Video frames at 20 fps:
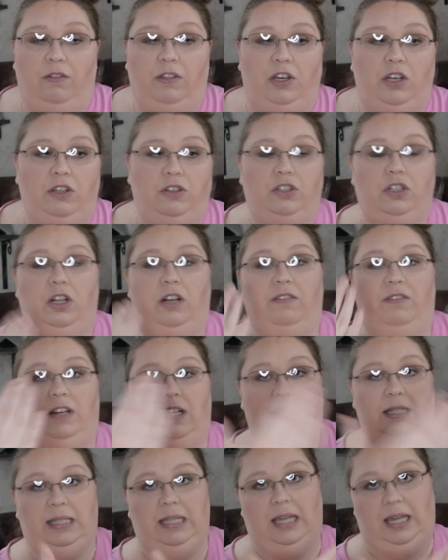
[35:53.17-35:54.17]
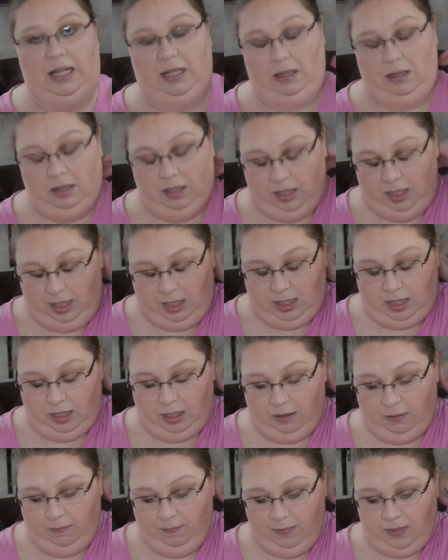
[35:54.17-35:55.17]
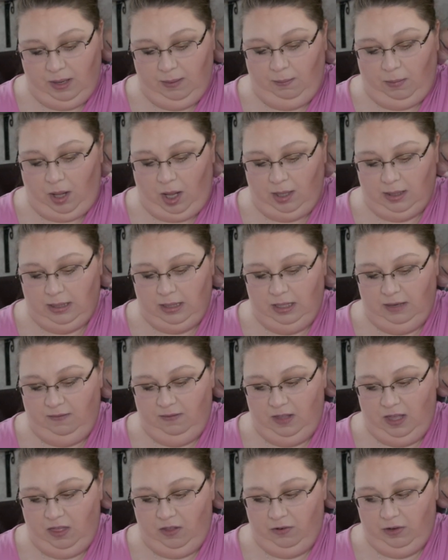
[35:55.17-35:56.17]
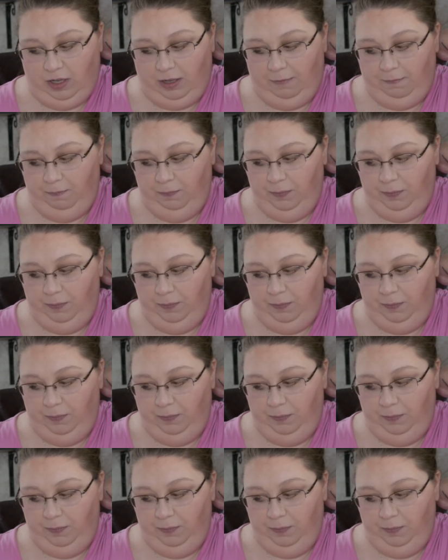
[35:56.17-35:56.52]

then you should have done seeing the um, unboxing of the other two.